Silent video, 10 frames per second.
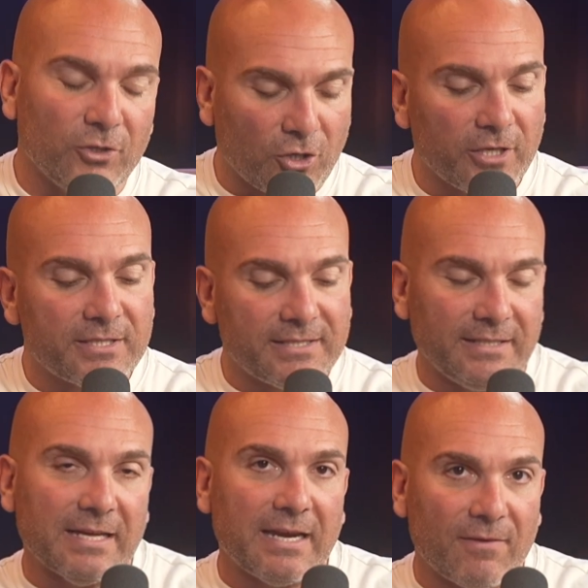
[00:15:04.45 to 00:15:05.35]
you're going to see
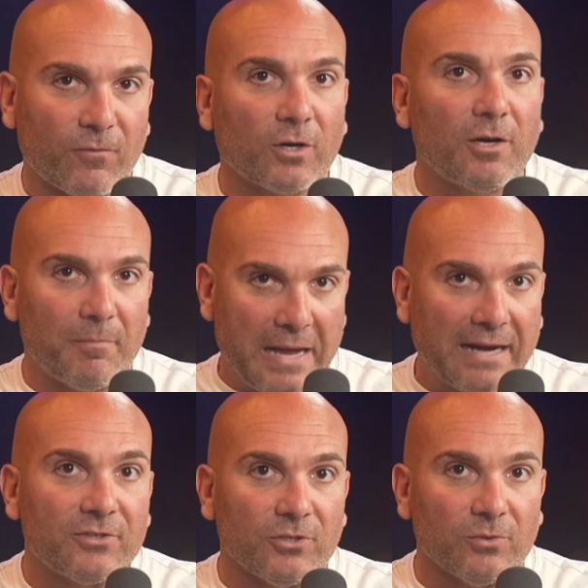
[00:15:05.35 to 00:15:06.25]
that effort come back
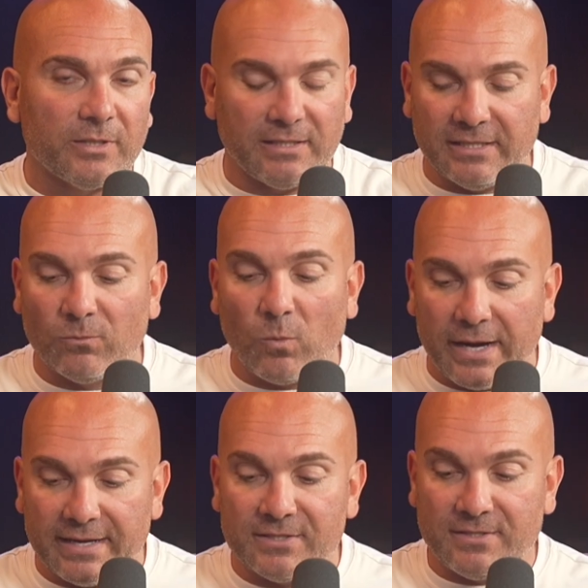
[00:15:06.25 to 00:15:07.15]
to you in
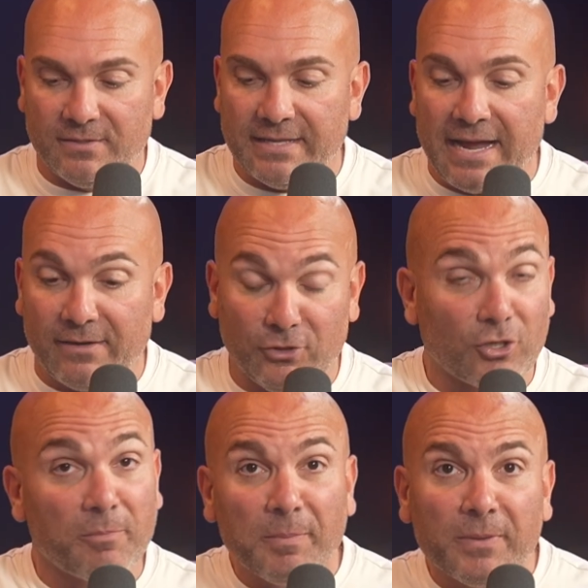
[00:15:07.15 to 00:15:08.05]
ways that you're
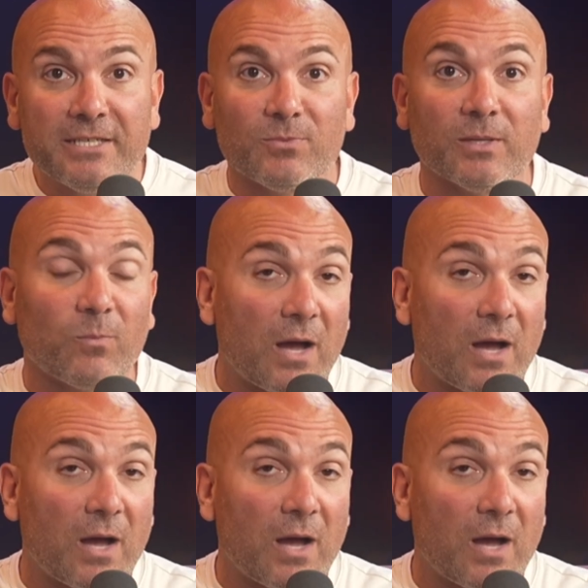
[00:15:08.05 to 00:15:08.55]
going to be pleased with.